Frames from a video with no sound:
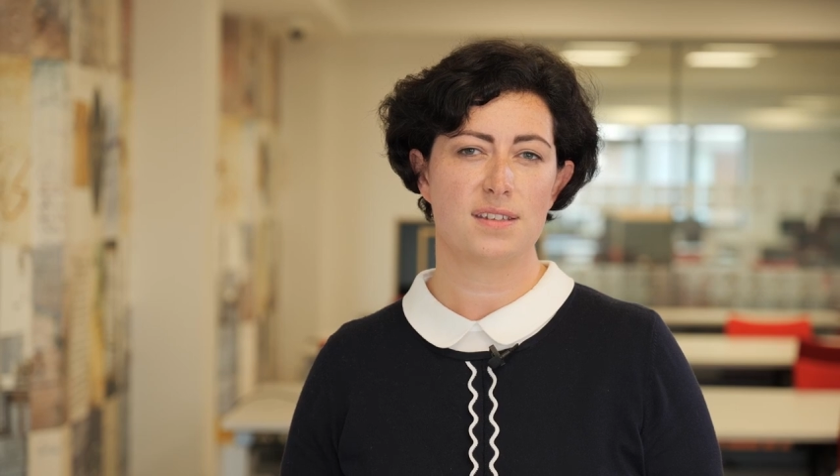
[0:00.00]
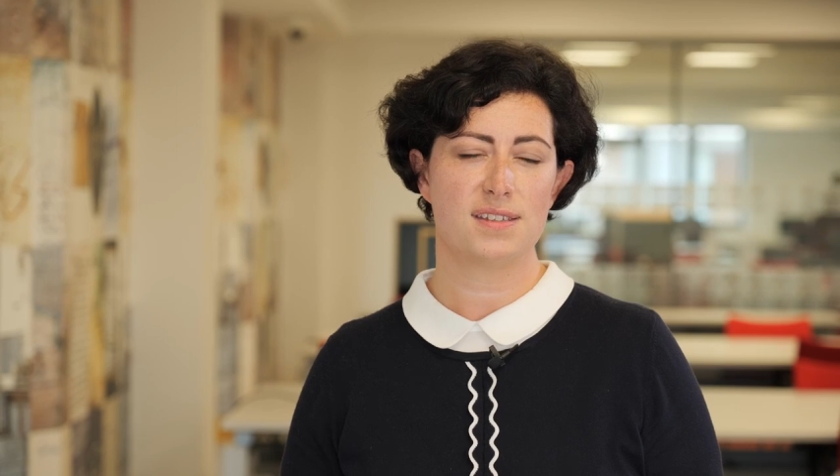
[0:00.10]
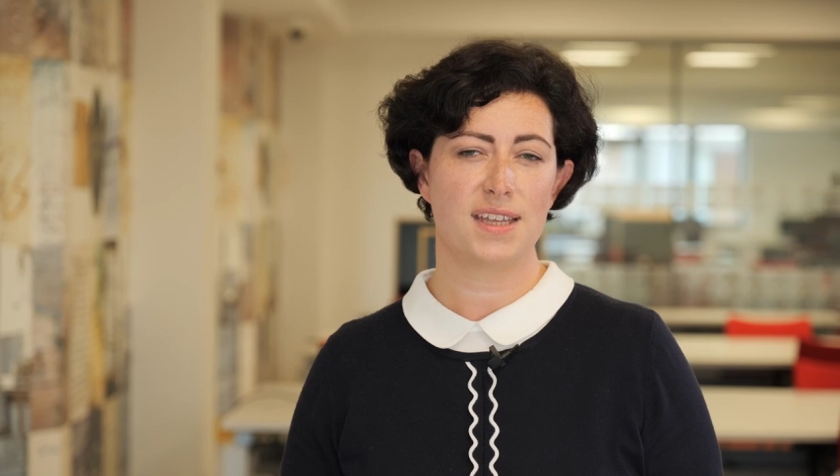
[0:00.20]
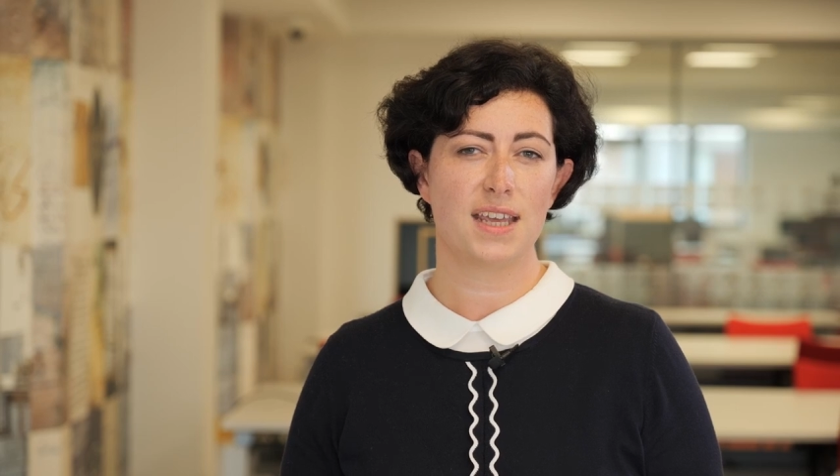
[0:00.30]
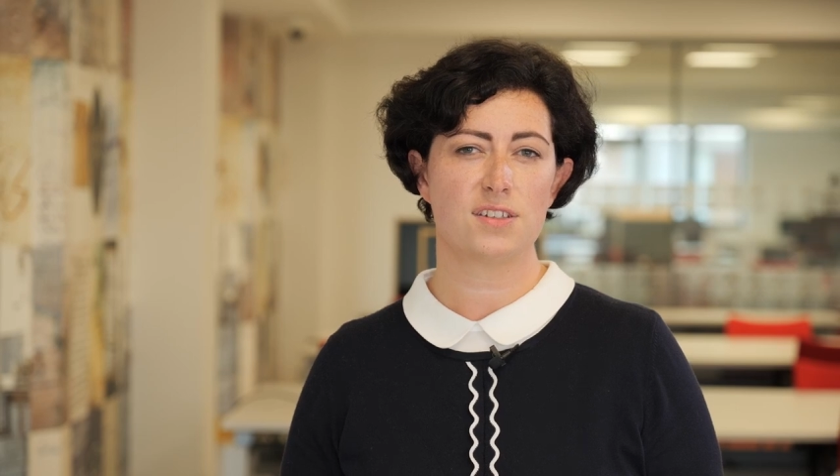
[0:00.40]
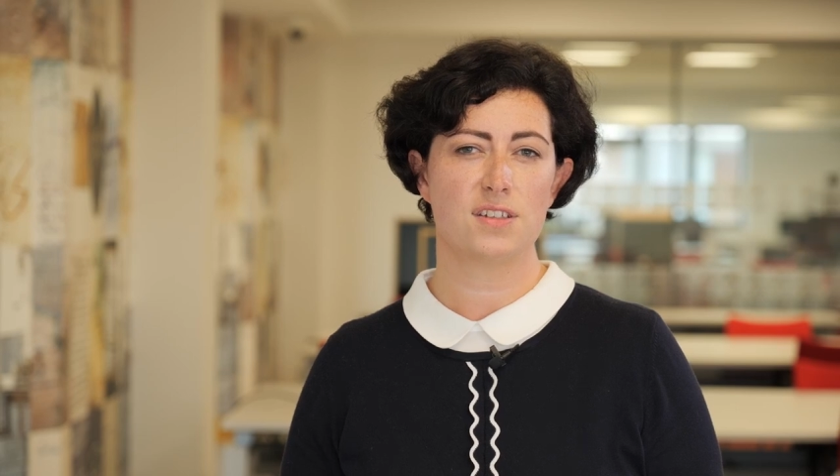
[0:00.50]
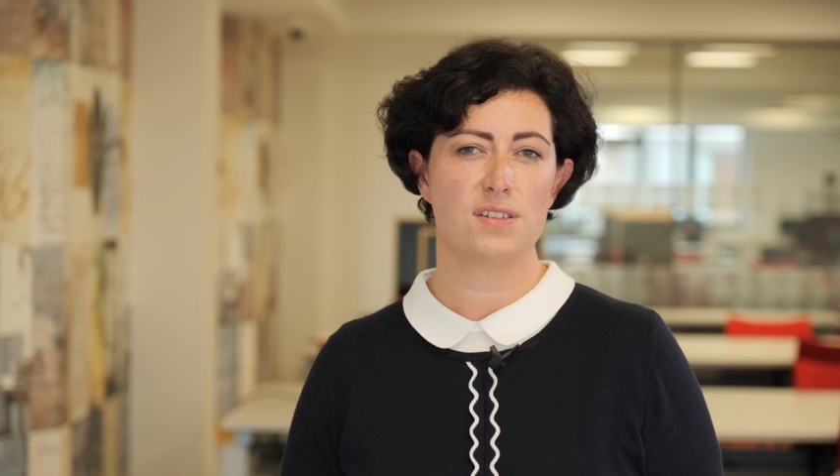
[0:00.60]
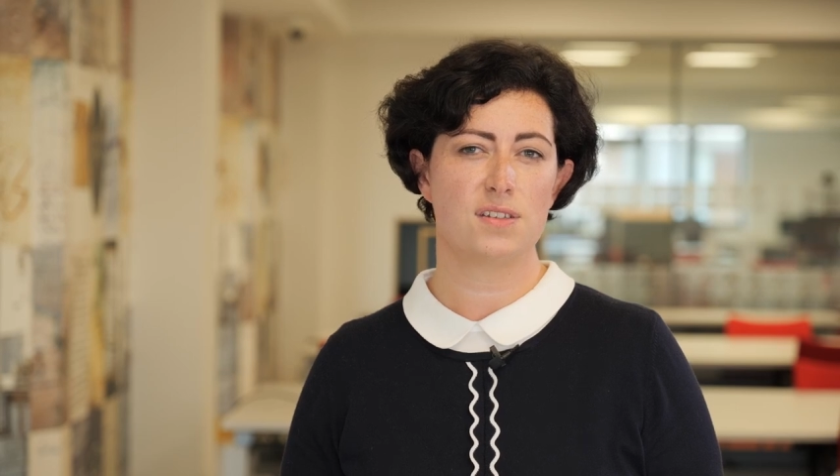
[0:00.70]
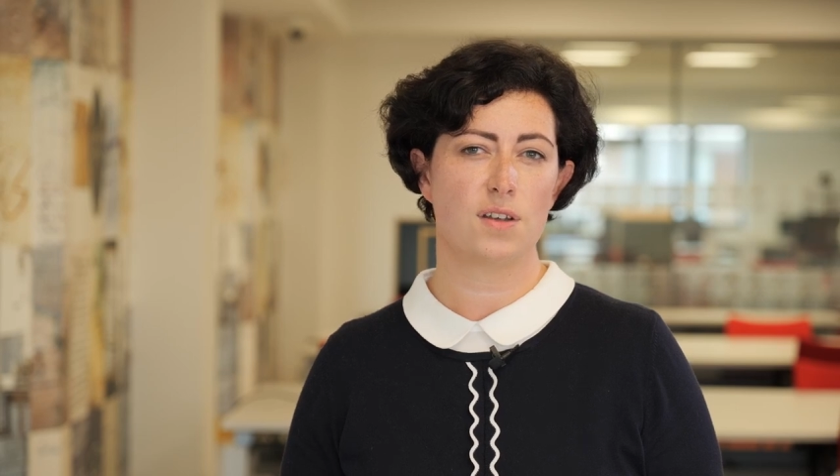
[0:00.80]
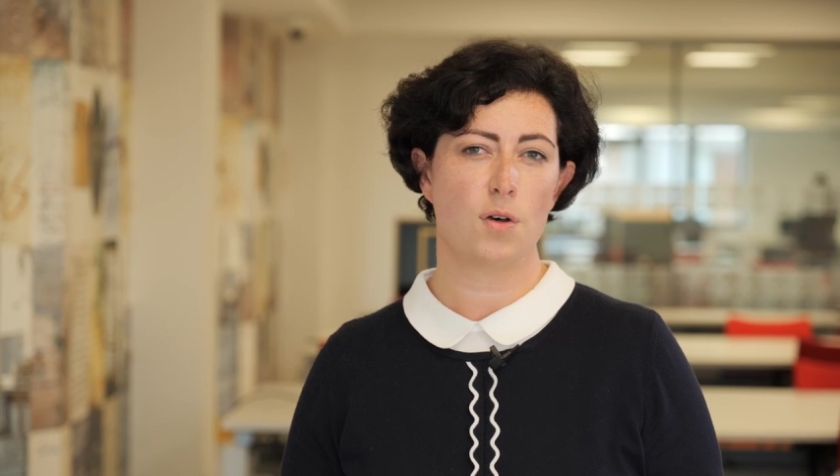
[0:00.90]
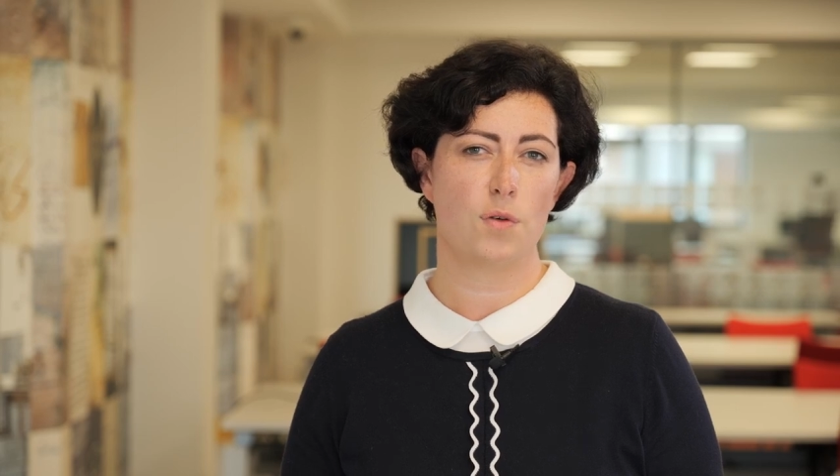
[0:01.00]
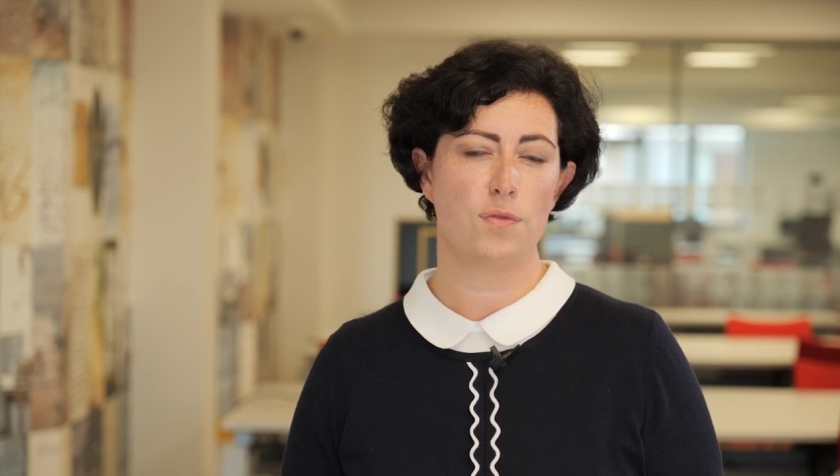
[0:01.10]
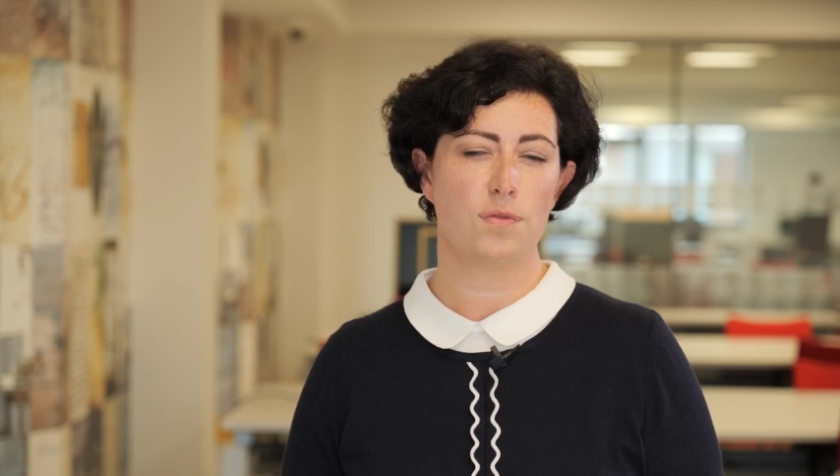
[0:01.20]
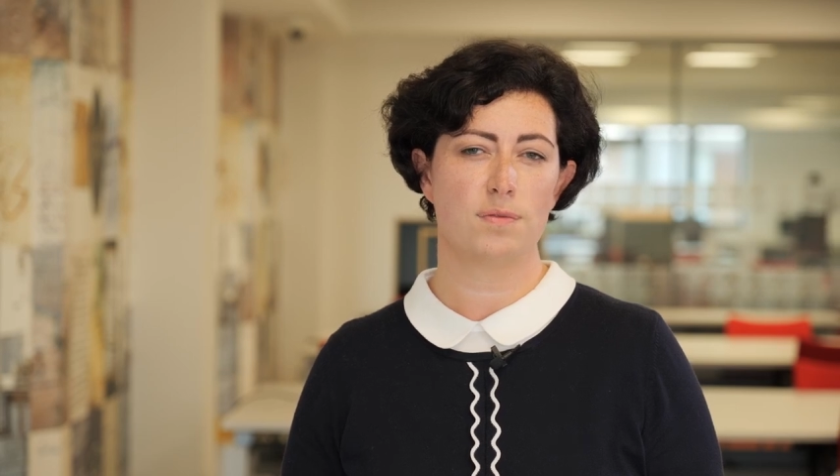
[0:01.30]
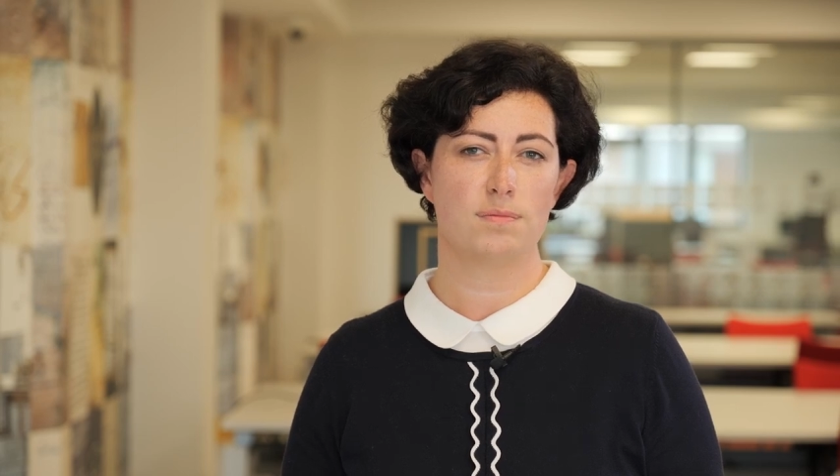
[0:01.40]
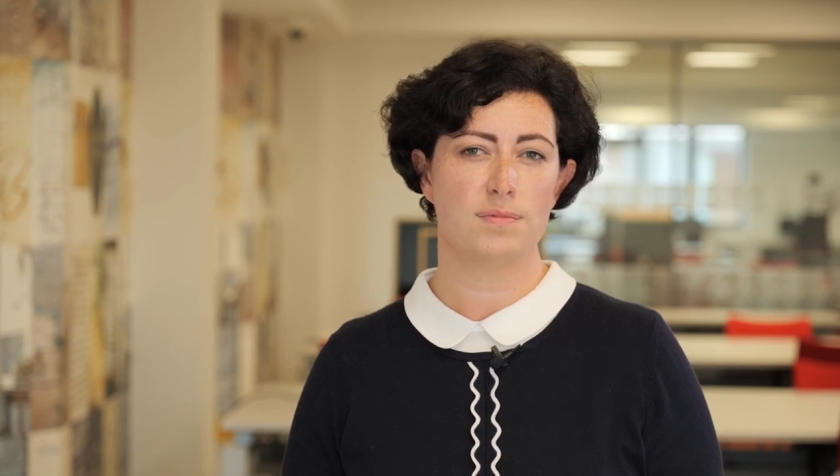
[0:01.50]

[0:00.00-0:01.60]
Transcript: sections of